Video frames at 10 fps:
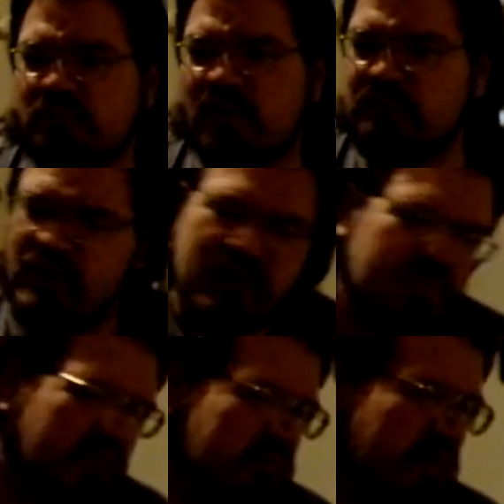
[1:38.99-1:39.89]
pumping
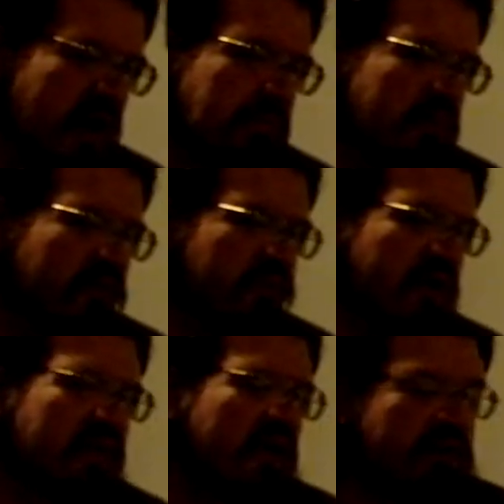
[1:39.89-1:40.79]
them up and saying
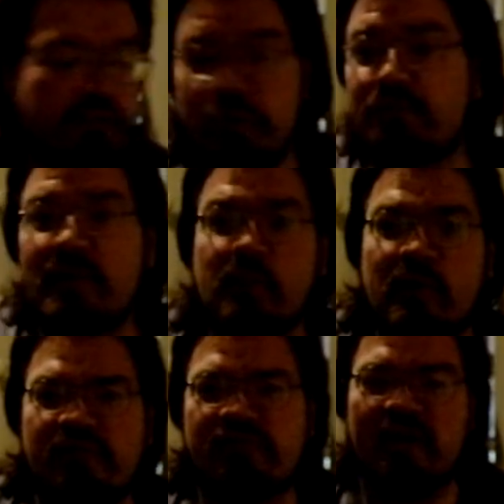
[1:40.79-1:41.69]
they could be
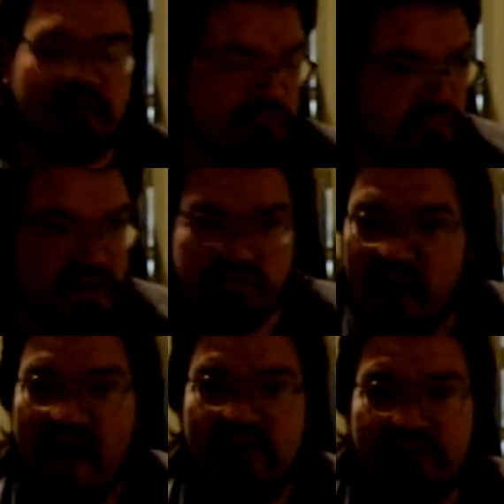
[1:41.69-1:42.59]
worth as much
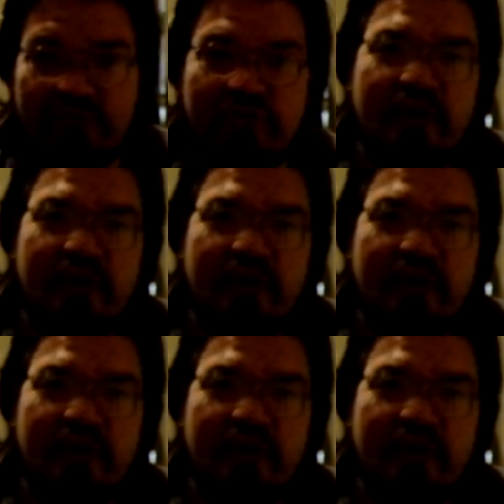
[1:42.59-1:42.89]
as,